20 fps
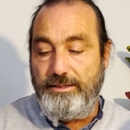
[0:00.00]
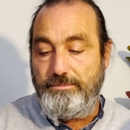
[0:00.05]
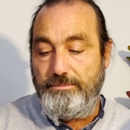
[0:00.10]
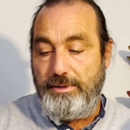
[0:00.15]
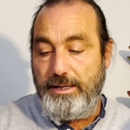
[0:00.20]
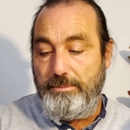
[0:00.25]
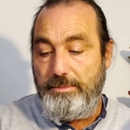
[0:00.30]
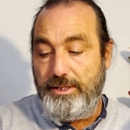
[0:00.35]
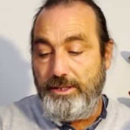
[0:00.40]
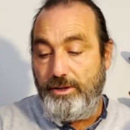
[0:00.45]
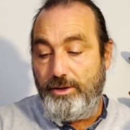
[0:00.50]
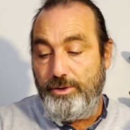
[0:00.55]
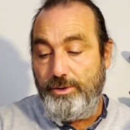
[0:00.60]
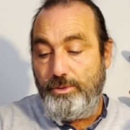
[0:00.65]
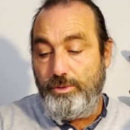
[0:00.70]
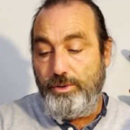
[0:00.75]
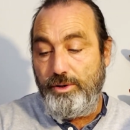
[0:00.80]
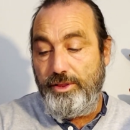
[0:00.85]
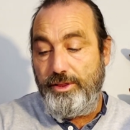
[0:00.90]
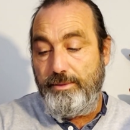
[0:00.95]
Maybe not on
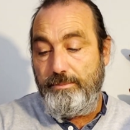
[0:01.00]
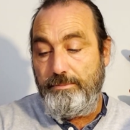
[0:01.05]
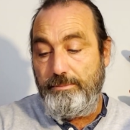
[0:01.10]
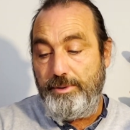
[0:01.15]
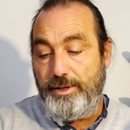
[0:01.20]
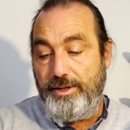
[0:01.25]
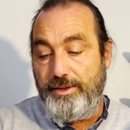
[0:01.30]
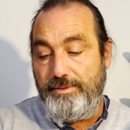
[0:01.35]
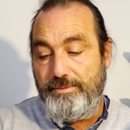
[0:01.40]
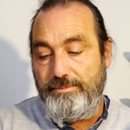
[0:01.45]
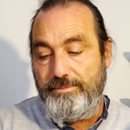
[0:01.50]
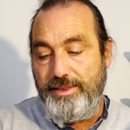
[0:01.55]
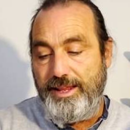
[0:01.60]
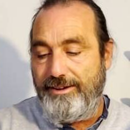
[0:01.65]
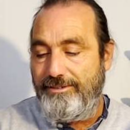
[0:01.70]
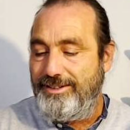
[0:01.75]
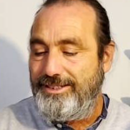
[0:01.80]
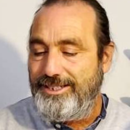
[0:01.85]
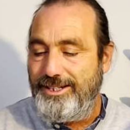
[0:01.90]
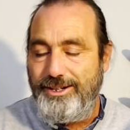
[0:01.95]
all of them, but
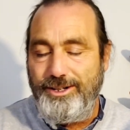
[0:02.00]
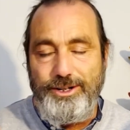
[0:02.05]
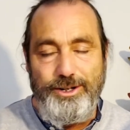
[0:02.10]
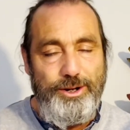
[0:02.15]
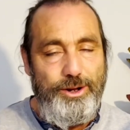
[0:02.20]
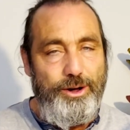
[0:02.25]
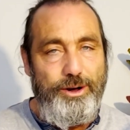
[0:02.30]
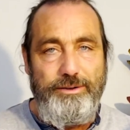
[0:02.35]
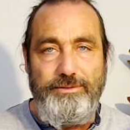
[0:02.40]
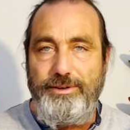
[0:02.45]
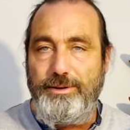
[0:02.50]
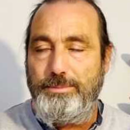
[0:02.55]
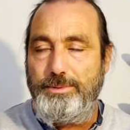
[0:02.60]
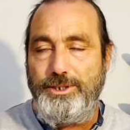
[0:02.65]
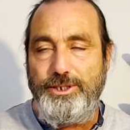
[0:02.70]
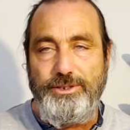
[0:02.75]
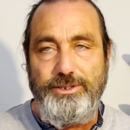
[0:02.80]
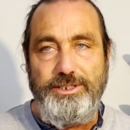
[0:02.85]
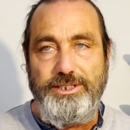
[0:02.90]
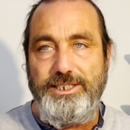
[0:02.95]
there is a lot of
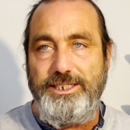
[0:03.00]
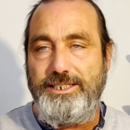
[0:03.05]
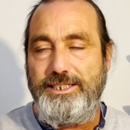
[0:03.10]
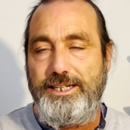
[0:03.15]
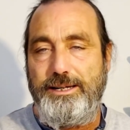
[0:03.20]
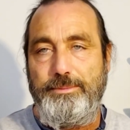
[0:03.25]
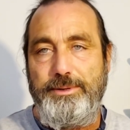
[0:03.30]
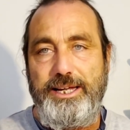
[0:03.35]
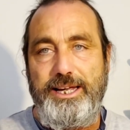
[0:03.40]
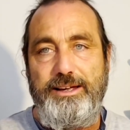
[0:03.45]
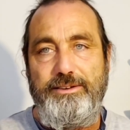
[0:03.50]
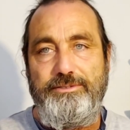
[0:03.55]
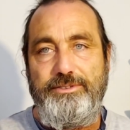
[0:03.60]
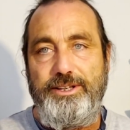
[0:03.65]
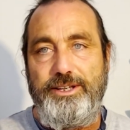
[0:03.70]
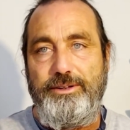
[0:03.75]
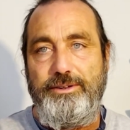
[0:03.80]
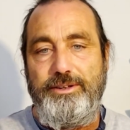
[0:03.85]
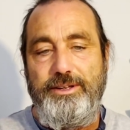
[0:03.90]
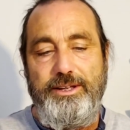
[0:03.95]
opportunities coming out for
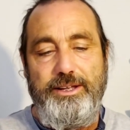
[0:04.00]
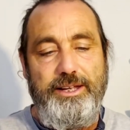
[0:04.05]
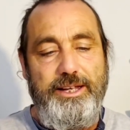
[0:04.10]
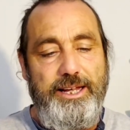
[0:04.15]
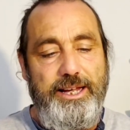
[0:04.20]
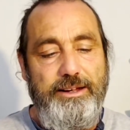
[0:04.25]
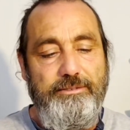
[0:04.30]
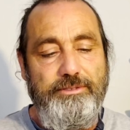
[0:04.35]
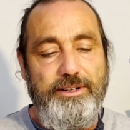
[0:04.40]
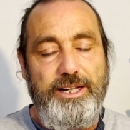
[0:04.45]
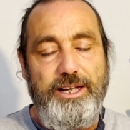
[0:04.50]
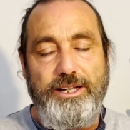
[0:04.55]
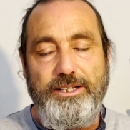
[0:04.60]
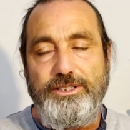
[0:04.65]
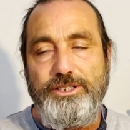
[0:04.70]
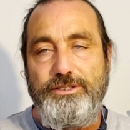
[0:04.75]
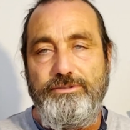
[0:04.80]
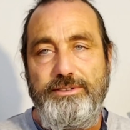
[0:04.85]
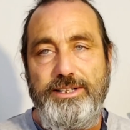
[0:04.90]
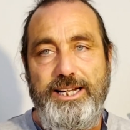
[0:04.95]
you in
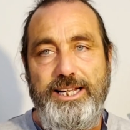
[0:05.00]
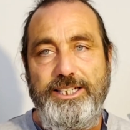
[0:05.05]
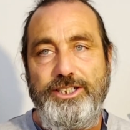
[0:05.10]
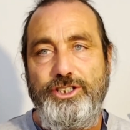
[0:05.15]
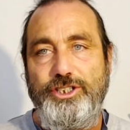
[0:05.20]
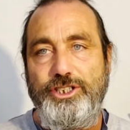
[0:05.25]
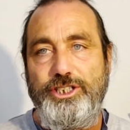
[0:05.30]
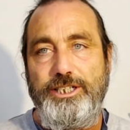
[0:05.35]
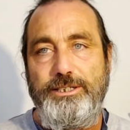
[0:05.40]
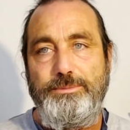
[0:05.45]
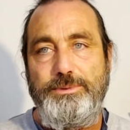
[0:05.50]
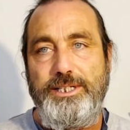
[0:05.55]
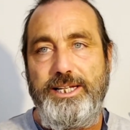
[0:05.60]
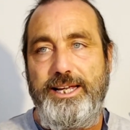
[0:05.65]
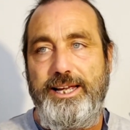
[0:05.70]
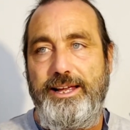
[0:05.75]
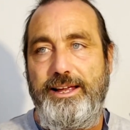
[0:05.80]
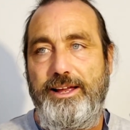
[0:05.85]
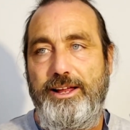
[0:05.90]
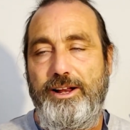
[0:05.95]
regards to relationships
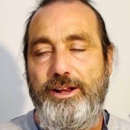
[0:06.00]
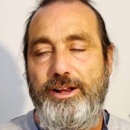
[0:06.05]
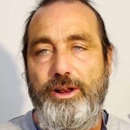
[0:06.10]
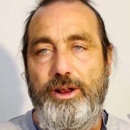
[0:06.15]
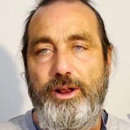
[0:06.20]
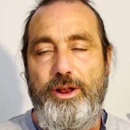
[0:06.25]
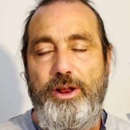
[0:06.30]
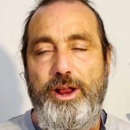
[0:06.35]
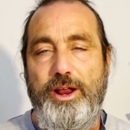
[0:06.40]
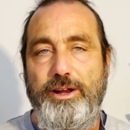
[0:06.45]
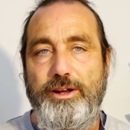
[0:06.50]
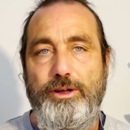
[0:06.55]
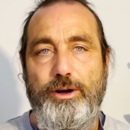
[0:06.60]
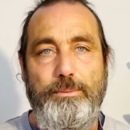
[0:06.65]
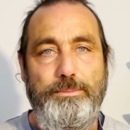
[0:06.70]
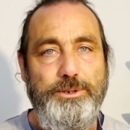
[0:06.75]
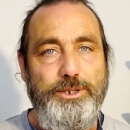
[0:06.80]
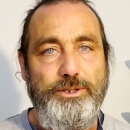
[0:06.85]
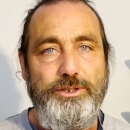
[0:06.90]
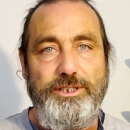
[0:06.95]
here, and
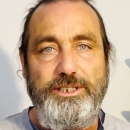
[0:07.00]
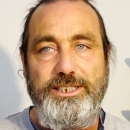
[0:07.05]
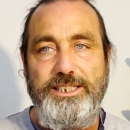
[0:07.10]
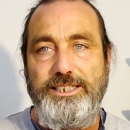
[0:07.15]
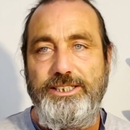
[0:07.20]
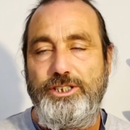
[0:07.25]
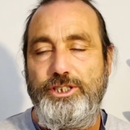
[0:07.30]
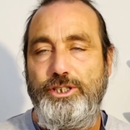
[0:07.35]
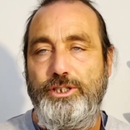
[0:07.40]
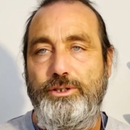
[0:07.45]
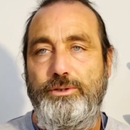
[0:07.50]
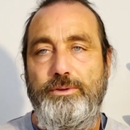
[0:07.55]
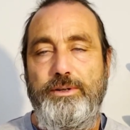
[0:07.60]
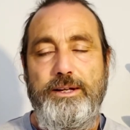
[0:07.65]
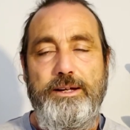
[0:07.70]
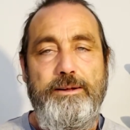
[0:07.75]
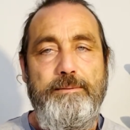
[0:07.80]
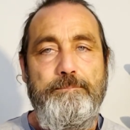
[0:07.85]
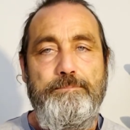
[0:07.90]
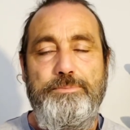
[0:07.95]
opportunities to
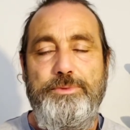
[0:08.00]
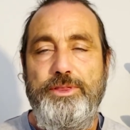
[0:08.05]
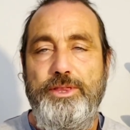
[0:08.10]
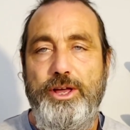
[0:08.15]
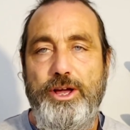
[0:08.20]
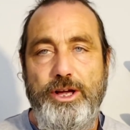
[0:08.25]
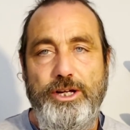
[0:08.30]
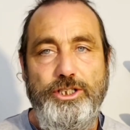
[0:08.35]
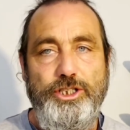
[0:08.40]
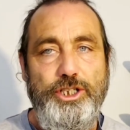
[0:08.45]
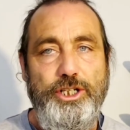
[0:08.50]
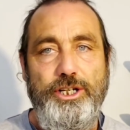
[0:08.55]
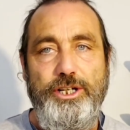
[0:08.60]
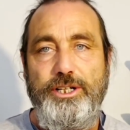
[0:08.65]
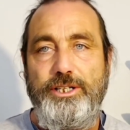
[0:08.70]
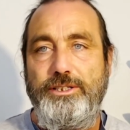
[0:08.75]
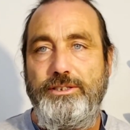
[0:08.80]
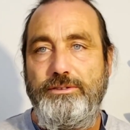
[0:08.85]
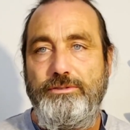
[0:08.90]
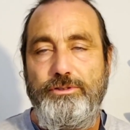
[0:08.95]

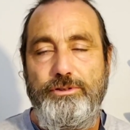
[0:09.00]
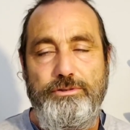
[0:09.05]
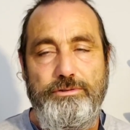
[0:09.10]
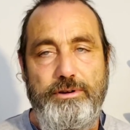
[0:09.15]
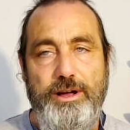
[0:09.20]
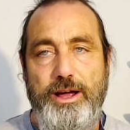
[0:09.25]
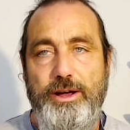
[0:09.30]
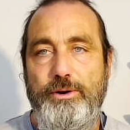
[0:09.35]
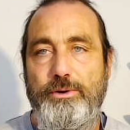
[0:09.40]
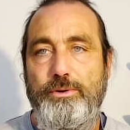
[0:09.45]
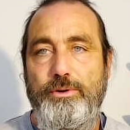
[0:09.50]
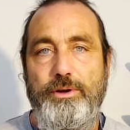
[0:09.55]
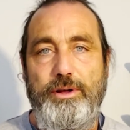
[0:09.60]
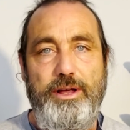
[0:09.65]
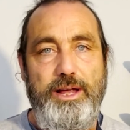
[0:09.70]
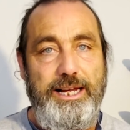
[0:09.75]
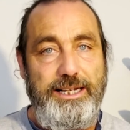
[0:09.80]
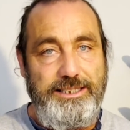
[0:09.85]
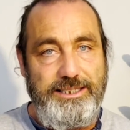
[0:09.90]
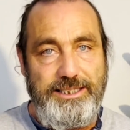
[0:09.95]
nurture and grow
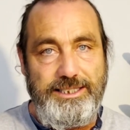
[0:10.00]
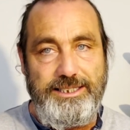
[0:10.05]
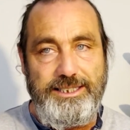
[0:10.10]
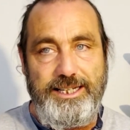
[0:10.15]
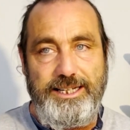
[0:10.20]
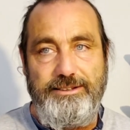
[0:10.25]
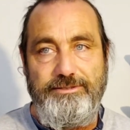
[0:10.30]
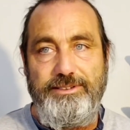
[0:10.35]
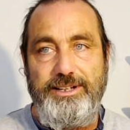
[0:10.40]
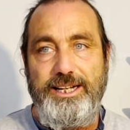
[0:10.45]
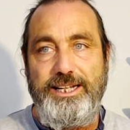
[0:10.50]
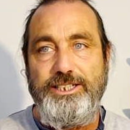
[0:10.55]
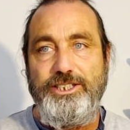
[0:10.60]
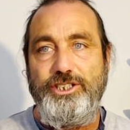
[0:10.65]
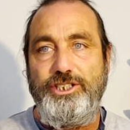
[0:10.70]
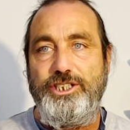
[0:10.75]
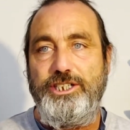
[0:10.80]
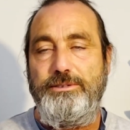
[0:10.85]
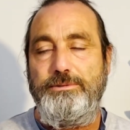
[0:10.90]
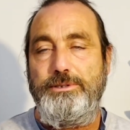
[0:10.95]
existing
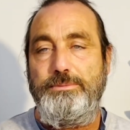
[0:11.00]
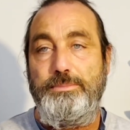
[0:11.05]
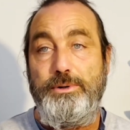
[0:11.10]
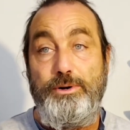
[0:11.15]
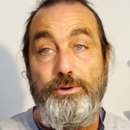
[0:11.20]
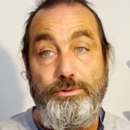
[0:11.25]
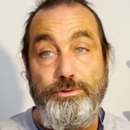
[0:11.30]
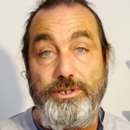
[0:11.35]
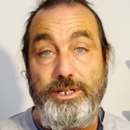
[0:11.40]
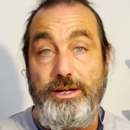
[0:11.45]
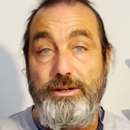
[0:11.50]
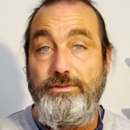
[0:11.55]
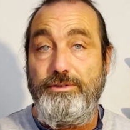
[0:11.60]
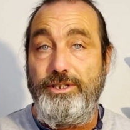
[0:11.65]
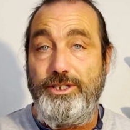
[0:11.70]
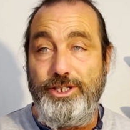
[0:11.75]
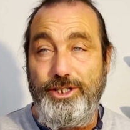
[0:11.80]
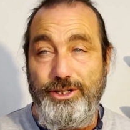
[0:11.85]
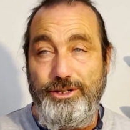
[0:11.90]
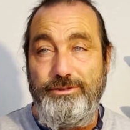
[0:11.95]
relationships, but also
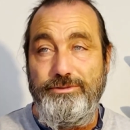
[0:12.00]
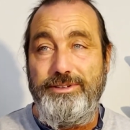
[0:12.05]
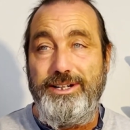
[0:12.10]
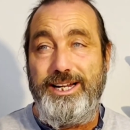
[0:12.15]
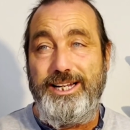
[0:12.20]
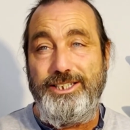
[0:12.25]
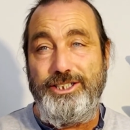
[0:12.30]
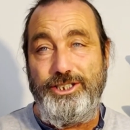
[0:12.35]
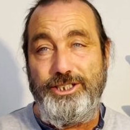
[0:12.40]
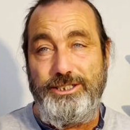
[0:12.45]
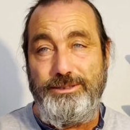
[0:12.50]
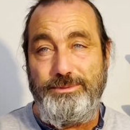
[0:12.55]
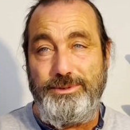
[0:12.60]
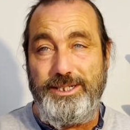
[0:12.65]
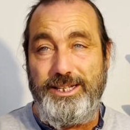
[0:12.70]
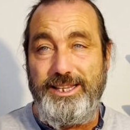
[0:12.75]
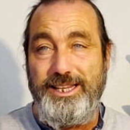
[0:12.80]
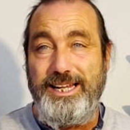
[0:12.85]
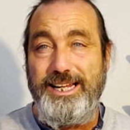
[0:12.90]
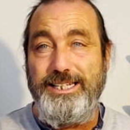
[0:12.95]
new relationships.
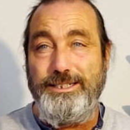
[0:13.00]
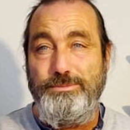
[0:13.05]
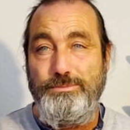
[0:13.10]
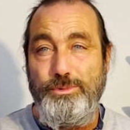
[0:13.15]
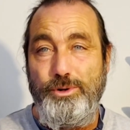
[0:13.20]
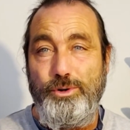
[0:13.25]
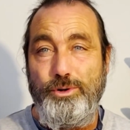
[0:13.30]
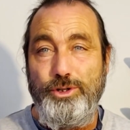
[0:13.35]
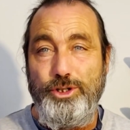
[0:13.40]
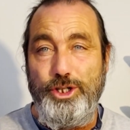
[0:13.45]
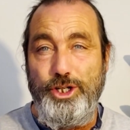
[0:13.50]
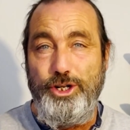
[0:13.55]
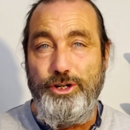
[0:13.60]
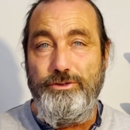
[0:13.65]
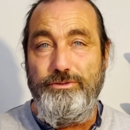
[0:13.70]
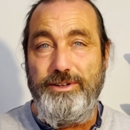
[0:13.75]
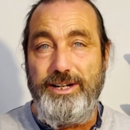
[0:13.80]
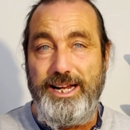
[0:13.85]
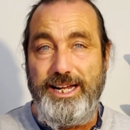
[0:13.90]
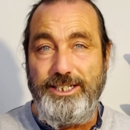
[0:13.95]
And I think it's more new
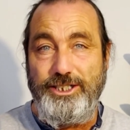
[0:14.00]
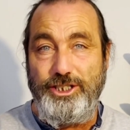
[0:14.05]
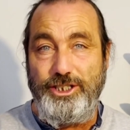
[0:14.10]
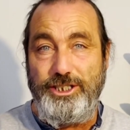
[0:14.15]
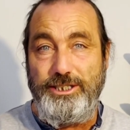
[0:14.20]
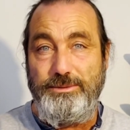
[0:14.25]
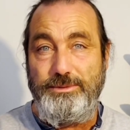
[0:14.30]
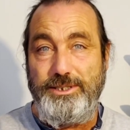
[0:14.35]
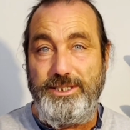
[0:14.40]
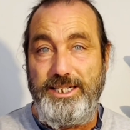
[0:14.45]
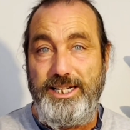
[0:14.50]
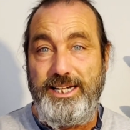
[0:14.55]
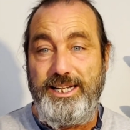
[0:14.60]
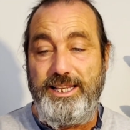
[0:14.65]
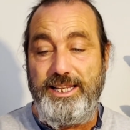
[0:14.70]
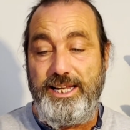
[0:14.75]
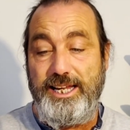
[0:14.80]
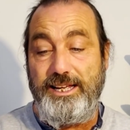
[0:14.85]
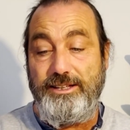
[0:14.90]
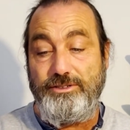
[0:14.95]
relationships than
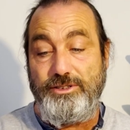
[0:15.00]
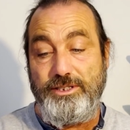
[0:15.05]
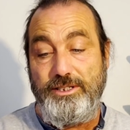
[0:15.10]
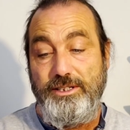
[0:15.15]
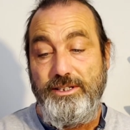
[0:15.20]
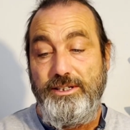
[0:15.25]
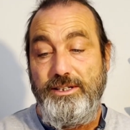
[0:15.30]
anything else.